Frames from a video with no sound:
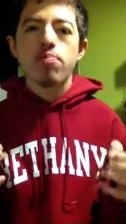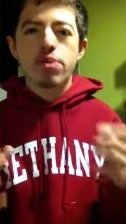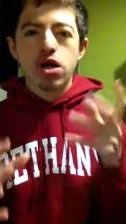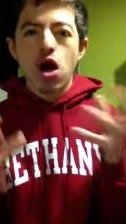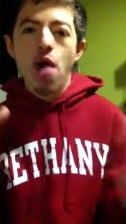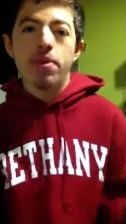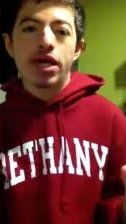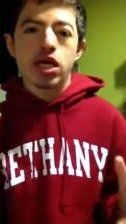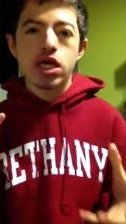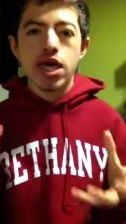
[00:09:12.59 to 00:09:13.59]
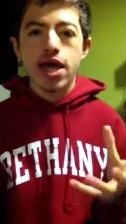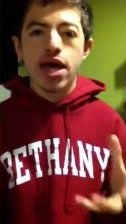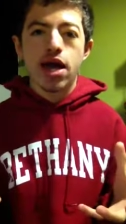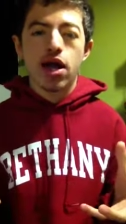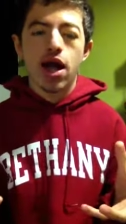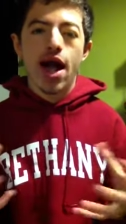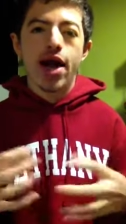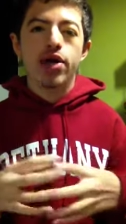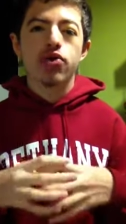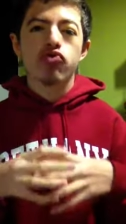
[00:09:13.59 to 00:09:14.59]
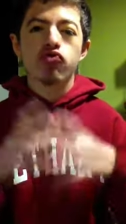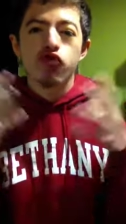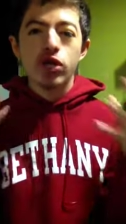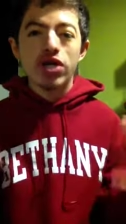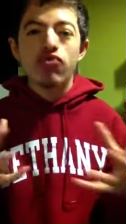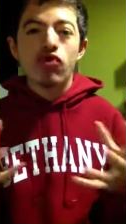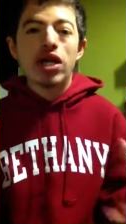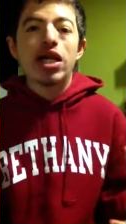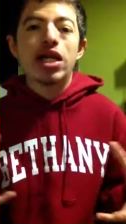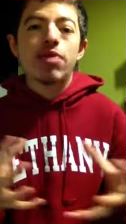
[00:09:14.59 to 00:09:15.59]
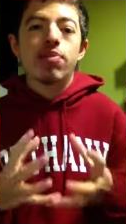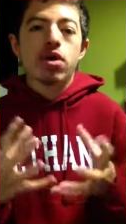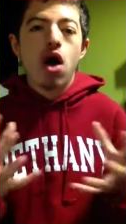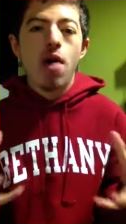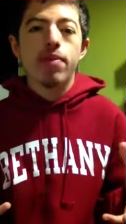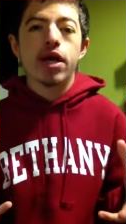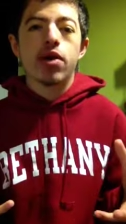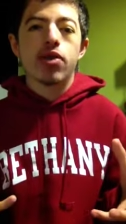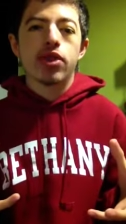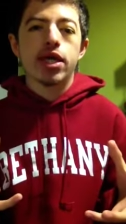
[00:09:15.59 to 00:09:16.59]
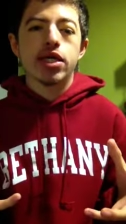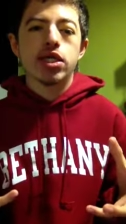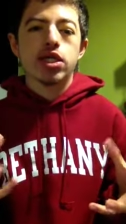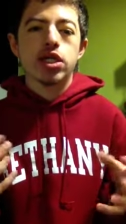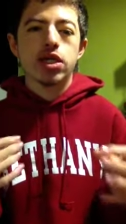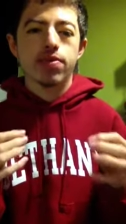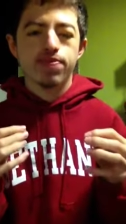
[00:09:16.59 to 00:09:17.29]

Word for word: becoming king and really, really becoming this,